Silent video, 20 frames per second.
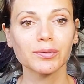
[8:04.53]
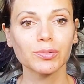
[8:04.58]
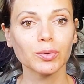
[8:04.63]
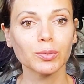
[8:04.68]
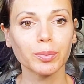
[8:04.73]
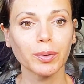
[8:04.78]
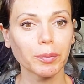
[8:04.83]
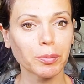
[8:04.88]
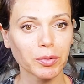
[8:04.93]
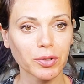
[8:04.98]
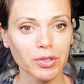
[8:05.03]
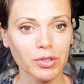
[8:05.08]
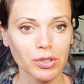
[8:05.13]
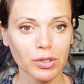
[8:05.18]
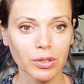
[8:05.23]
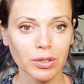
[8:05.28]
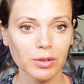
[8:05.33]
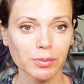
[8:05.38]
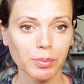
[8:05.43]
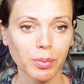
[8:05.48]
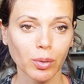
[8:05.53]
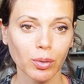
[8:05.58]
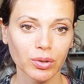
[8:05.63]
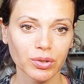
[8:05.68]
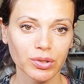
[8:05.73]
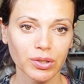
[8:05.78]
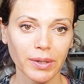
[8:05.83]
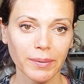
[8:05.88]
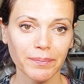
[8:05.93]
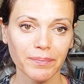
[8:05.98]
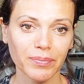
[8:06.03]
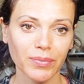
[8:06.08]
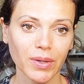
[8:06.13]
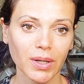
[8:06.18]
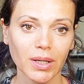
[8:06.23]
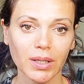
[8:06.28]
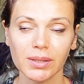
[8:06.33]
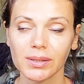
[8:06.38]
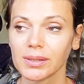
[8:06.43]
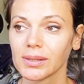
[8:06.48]
food preparation is poetry
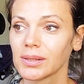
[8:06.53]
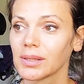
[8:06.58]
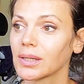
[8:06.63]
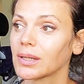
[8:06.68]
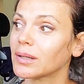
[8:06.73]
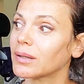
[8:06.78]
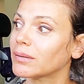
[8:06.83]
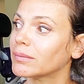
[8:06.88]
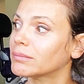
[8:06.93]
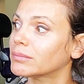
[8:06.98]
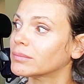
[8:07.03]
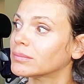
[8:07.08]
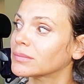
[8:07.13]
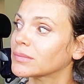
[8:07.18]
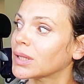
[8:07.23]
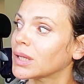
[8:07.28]
it's um